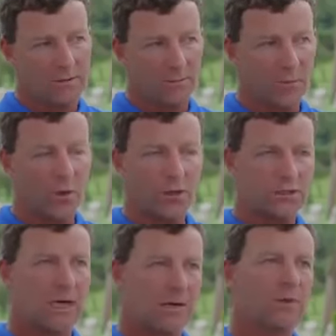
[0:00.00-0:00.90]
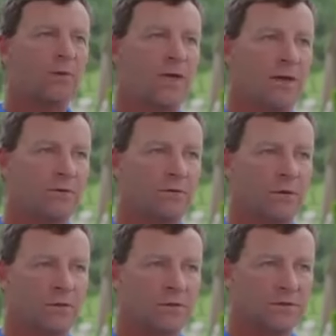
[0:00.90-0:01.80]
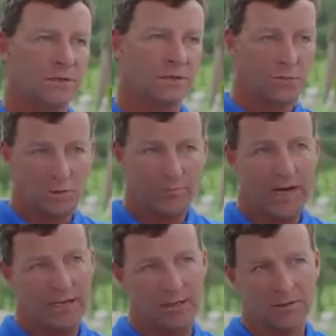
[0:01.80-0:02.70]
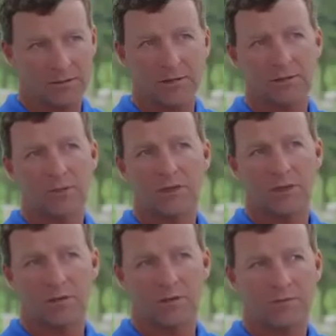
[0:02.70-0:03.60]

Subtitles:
The more time that we have to grow this in, the more body that's going to be there,